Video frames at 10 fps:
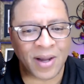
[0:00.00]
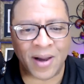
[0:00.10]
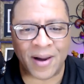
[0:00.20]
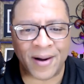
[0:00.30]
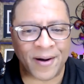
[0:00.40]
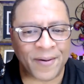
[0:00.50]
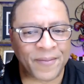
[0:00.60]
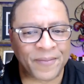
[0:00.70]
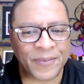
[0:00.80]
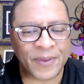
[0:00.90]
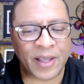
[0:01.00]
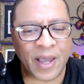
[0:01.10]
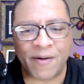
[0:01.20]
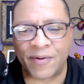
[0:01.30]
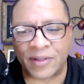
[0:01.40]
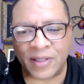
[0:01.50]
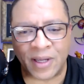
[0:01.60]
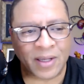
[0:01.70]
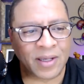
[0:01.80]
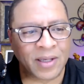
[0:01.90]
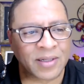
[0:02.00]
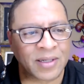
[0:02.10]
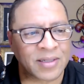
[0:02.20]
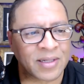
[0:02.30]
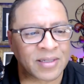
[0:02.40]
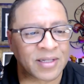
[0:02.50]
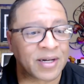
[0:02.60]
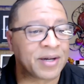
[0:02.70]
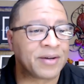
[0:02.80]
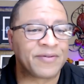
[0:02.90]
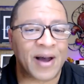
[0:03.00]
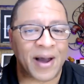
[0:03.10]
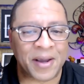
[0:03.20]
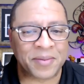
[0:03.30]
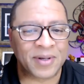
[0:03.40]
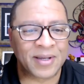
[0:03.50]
um, everything. Is it a good vibe?